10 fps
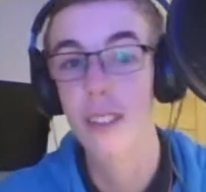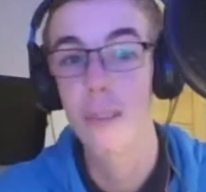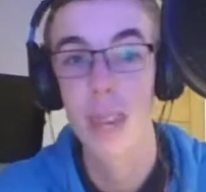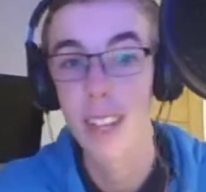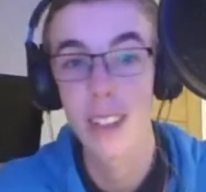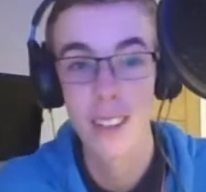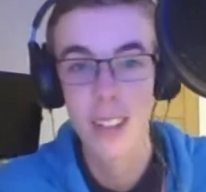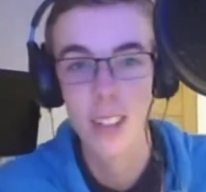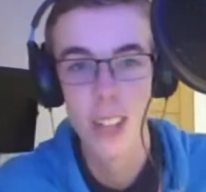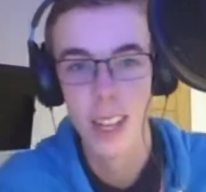have been good
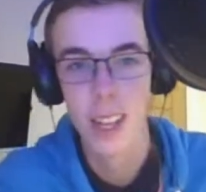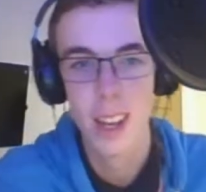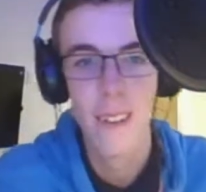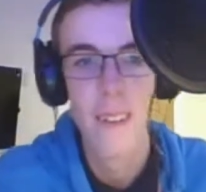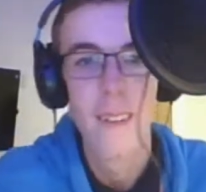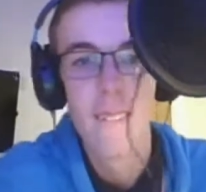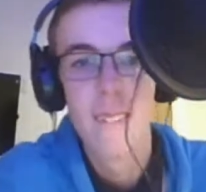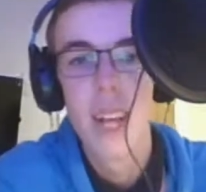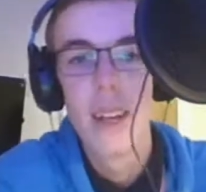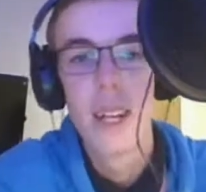this year.
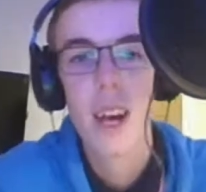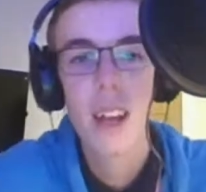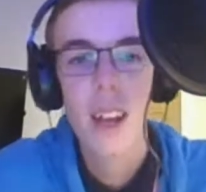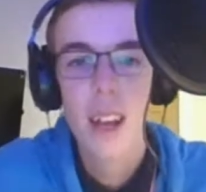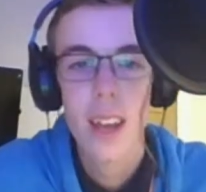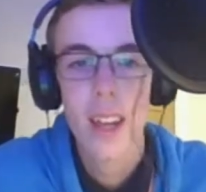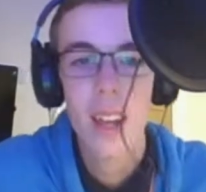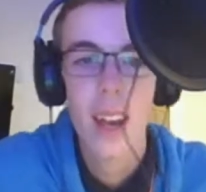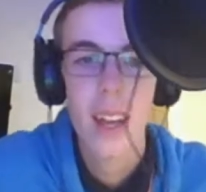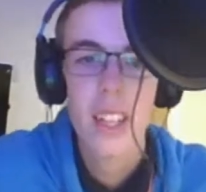I
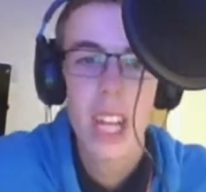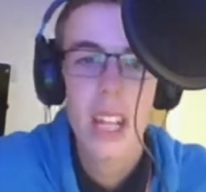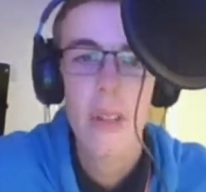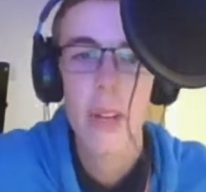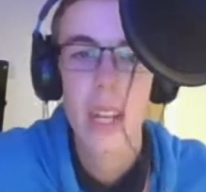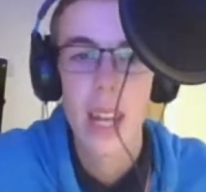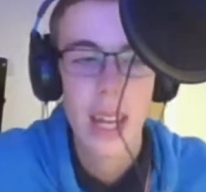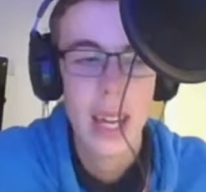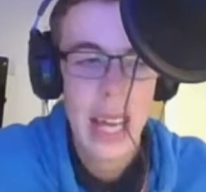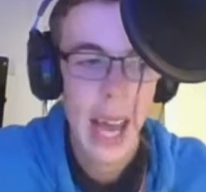
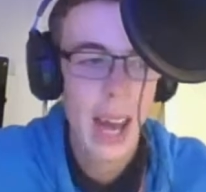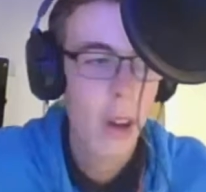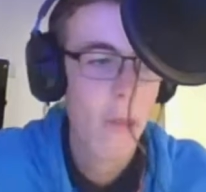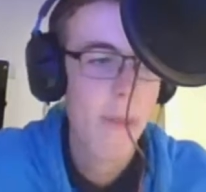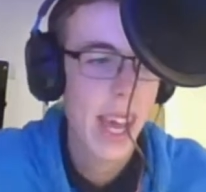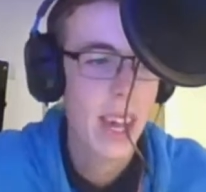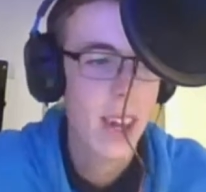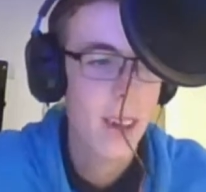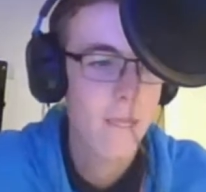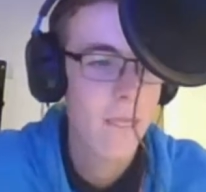genuinely cannot pick